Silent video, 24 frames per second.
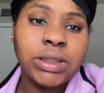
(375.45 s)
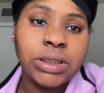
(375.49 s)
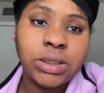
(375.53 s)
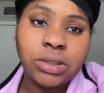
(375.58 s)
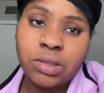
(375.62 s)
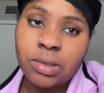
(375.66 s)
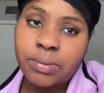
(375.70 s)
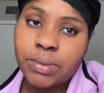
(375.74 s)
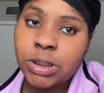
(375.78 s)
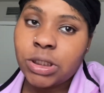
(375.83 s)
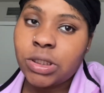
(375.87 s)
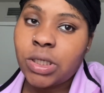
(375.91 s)
so
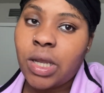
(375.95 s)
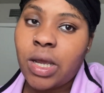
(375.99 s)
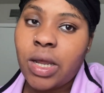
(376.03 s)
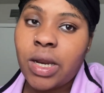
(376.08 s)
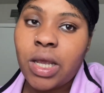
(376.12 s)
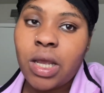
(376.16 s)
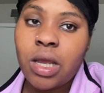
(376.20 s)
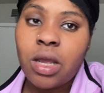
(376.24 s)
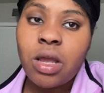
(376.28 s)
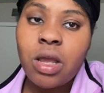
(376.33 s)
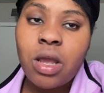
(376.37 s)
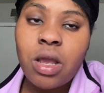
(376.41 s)
I'm gonna show y'all
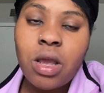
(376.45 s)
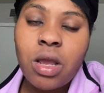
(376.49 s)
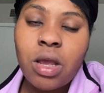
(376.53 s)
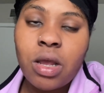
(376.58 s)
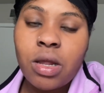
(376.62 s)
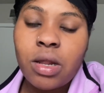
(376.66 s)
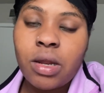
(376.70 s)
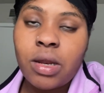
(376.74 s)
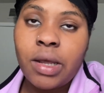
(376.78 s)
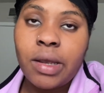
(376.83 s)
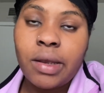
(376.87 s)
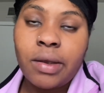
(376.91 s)
that
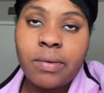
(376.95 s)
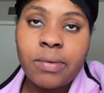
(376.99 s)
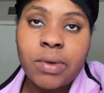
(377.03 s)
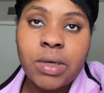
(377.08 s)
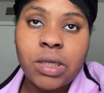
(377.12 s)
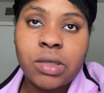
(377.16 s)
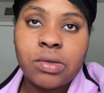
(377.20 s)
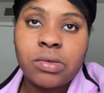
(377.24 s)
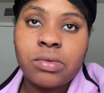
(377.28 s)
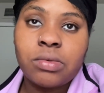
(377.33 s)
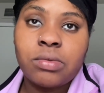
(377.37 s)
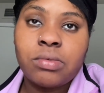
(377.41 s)
like when
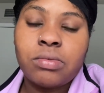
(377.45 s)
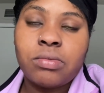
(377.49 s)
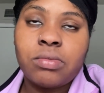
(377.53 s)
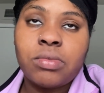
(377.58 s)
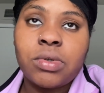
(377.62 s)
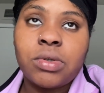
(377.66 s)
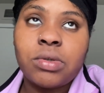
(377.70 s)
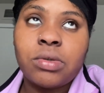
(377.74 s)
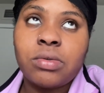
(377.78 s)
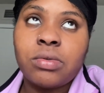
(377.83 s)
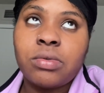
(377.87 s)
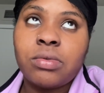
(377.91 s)
I
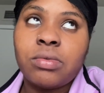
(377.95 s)
well,